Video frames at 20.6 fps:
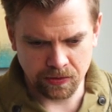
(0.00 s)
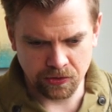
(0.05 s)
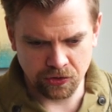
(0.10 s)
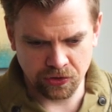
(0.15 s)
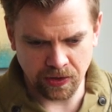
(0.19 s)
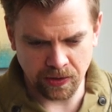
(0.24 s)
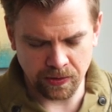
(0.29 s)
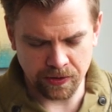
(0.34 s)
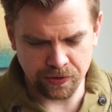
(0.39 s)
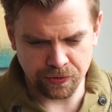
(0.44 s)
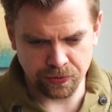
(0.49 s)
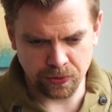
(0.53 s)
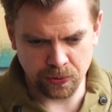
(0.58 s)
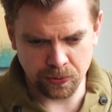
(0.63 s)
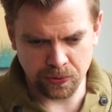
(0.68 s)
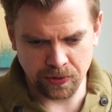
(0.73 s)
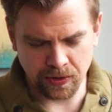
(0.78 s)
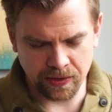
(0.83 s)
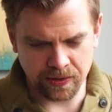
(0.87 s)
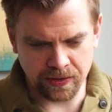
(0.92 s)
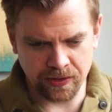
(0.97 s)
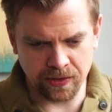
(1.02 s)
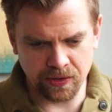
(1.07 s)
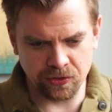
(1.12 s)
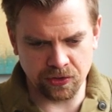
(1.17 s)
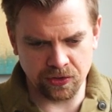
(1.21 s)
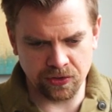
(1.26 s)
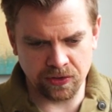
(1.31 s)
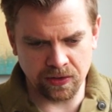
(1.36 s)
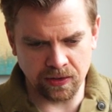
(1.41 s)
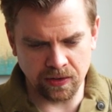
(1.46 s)
fruit on here,
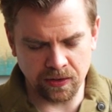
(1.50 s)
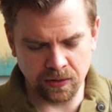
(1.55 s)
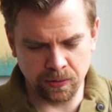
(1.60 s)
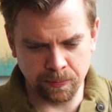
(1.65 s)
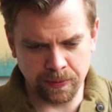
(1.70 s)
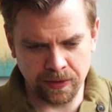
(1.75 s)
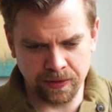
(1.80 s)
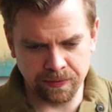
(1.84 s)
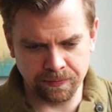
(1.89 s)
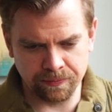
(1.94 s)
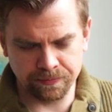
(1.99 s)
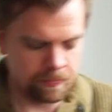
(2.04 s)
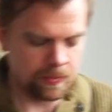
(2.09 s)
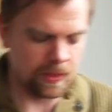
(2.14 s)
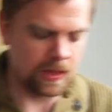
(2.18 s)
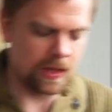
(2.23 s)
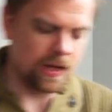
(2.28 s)
just a little bit.